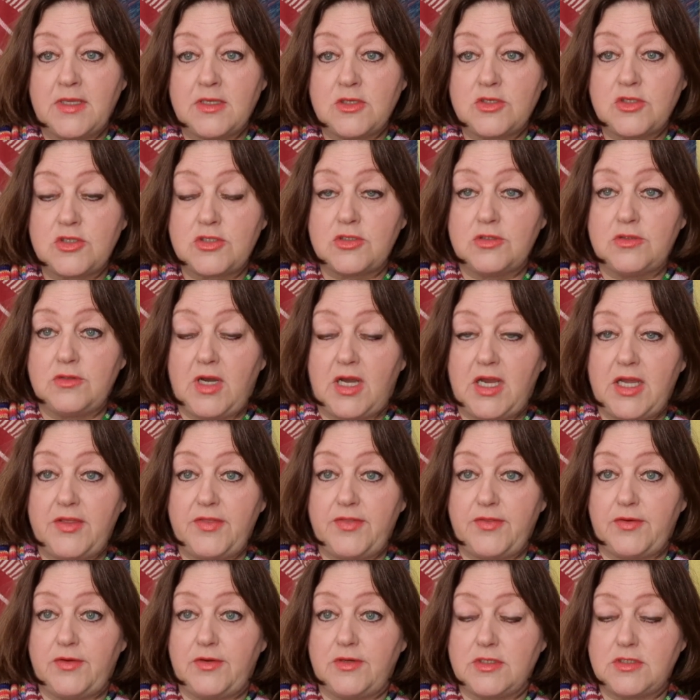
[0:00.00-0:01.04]
So I
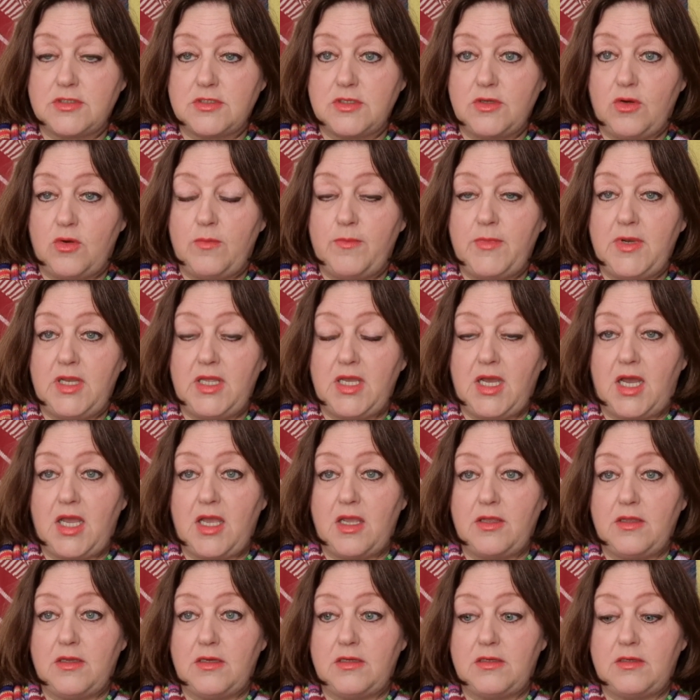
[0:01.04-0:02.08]
thought normally
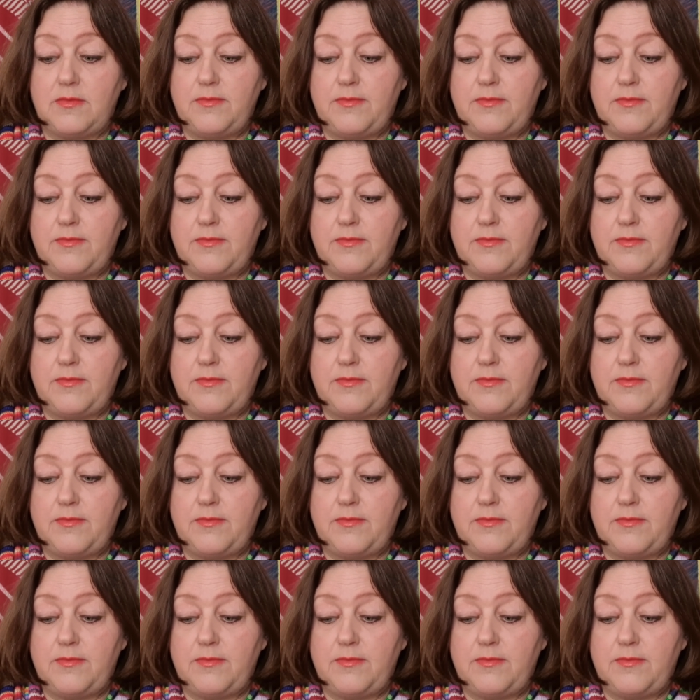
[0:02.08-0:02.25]
I